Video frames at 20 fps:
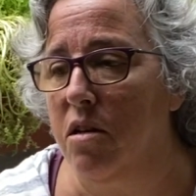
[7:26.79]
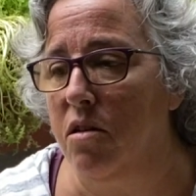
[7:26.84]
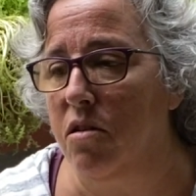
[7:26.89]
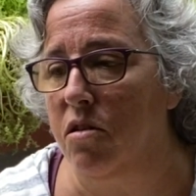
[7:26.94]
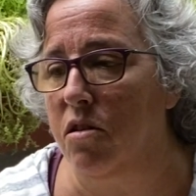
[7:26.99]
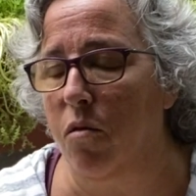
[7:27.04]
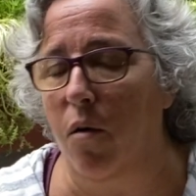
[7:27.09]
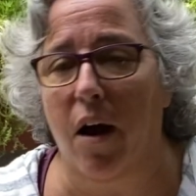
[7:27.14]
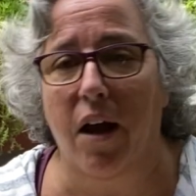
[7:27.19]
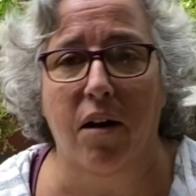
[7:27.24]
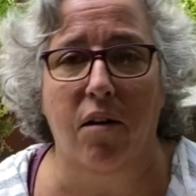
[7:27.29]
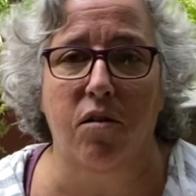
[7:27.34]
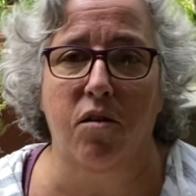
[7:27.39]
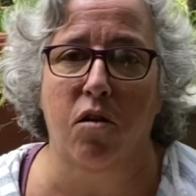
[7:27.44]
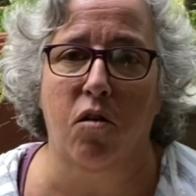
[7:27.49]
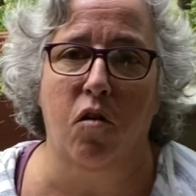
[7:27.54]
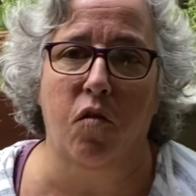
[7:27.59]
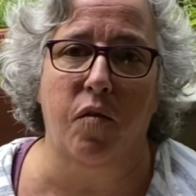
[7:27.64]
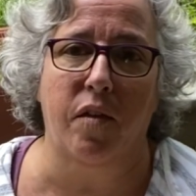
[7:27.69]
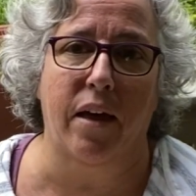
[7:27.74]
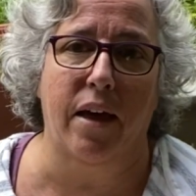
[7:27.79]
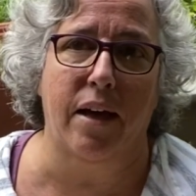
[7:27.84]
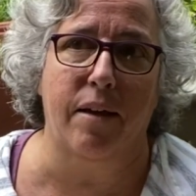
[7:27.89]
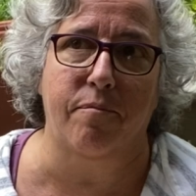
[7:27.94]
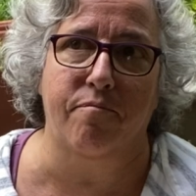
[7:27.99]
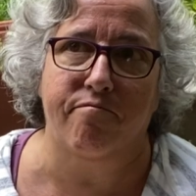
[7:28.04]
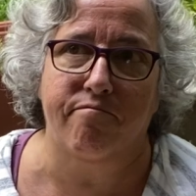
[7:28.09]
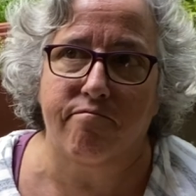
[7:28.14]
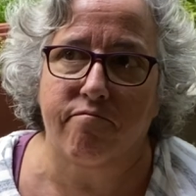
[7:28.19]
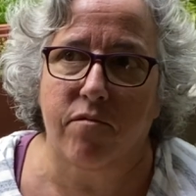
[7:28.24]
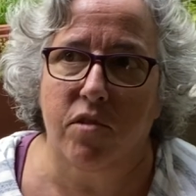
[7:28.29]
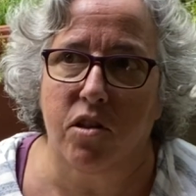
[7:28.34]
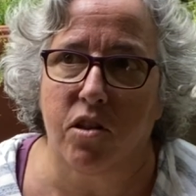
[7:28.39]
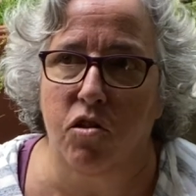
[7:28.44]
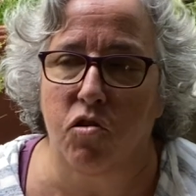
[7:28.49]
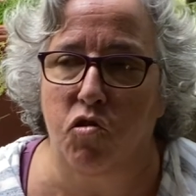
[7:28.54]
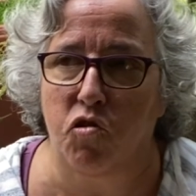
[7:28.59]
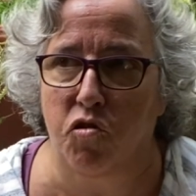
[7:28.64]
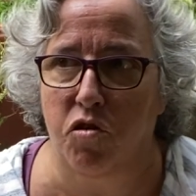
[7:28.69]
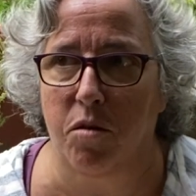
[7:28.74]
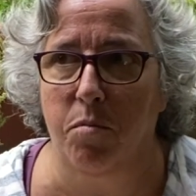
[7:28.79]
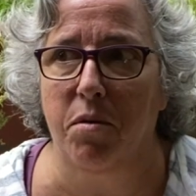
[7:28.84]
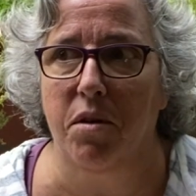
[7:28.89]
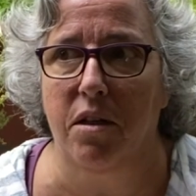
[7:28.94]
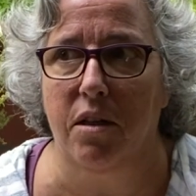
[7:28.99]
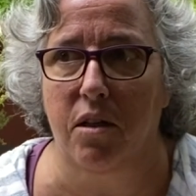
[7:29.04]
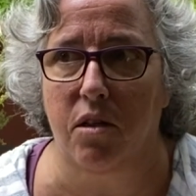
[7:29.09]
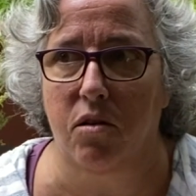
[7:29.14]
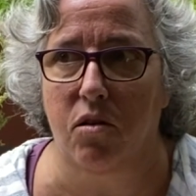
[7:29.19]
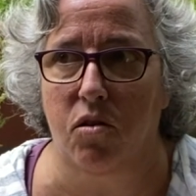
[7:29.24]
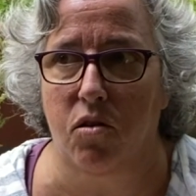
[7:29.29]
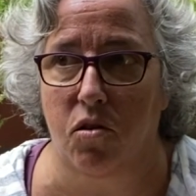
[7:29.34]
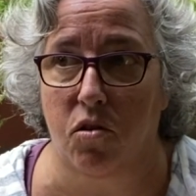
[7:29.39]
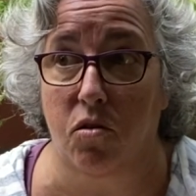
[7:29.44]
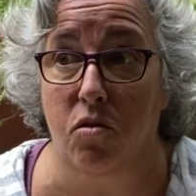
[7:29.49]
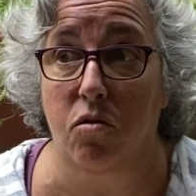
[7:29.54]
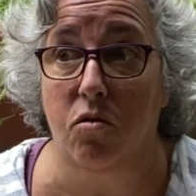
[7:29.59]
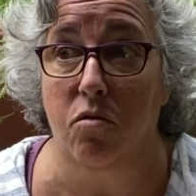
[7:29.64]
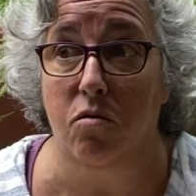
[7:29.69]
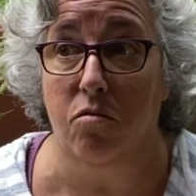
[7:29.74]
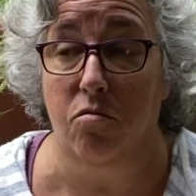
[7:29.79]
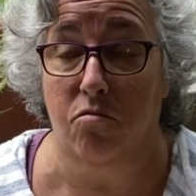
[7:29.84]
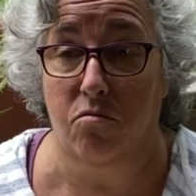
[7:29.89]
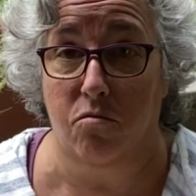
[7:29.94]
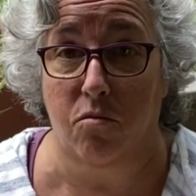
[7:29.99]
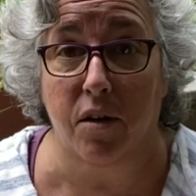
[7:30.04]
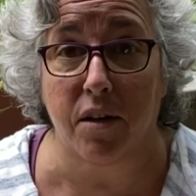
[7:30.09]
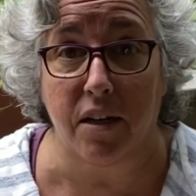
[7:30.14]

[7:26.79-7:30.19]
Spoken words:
So I don't know if that contributed to